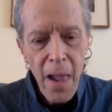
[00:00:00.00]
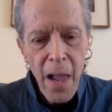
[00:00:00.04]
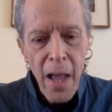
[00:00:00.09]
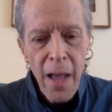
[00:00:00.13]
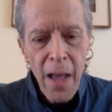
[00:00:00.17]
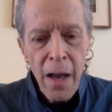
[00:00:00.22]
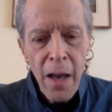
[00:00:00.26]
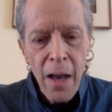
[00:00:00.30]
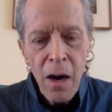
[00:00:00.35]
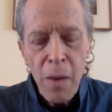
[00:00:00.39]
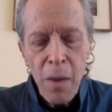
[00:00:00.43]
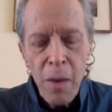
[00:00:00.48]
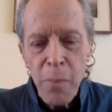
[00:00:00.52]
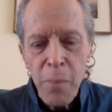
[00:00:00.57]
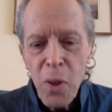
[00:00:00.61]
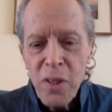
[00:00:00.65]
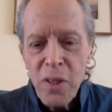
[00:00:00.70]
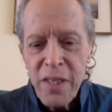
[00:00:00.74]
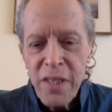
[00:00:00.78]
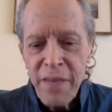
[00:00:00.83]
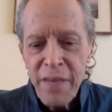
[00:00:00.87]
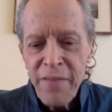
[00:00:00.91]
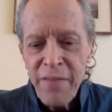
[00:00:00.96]
Her
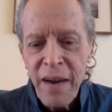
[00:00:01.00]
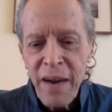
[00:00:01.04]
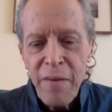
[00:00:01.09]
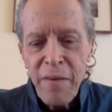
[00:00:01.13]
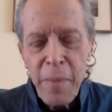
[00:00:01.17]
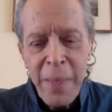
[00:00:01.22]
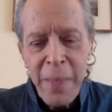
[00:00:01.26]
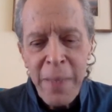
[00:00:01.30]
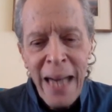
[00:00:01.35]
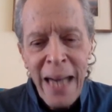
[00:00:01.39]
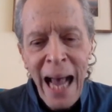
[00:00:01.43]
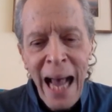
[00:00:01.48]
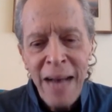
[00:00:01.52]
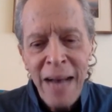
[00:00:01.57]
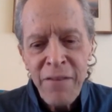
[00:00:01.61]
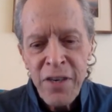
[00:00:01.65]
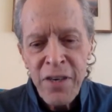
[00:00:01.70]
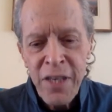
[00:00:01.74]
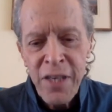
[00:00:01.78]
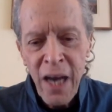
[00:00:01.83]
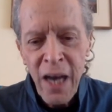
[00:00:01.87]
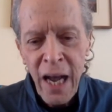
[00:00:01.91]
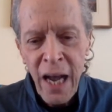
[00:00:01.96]
books have never been
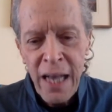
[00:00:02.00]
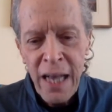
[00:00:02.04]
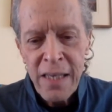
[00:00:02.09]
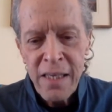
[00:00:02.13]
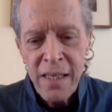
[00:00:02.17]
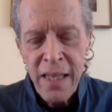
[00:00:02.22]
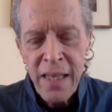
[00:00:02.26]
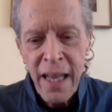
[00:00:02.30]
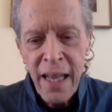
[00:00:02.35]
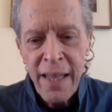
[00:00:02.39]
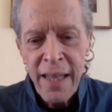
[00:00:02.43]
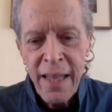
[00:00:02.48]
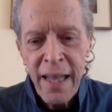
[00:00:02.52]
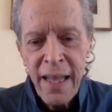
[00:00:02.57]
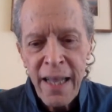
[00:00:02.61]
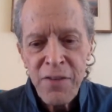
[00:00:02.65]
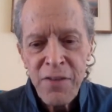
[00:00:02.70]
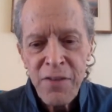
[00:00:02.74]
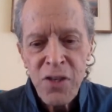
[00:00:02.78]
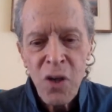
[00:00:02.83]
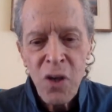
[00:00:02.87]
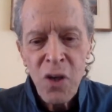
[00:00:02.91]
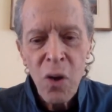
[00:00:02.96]
advertised, and
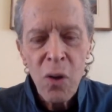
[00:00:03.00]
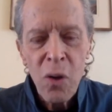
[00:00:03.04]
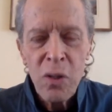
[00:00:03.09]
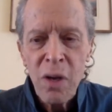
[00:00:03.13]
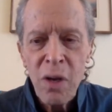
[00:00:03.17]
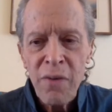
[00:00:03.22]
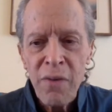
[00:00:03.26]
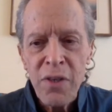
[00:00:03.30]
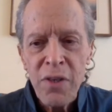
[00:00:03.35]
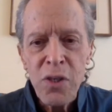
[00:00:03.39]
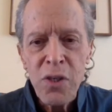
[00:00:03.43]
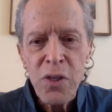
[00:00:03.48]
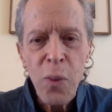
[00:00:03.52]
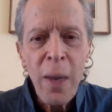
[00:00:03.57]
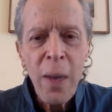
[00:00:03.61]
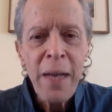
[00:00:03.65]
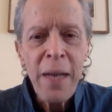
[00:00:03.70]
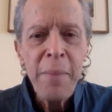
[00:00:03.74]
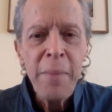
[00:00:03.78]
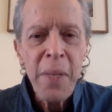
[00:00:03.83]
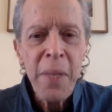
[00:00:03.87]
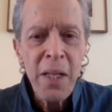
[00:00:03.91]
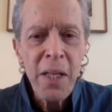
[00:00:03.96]
they've sold over
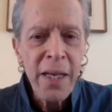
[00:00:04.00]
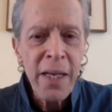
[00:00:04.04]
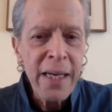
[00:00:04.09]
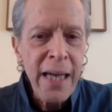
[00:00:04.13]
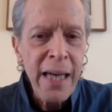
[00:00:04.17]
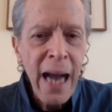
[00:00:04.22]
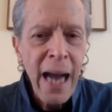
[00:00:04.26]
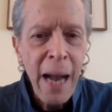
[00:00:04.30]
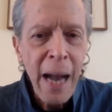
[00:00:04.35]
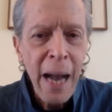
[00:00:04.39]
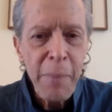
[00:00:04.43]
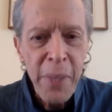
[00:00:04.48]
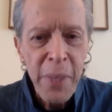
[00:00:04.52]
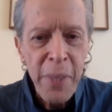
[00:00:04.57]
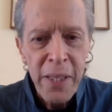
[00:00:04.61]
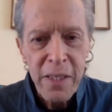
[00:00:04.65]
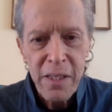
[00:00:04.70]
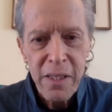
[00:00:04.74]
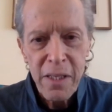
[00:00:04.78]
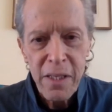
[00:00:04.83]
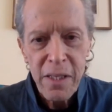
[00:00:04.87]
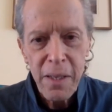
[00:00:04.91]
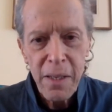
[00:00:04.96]
20 million
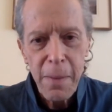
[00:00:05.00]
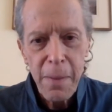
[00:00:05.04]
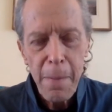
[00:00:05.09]
copies.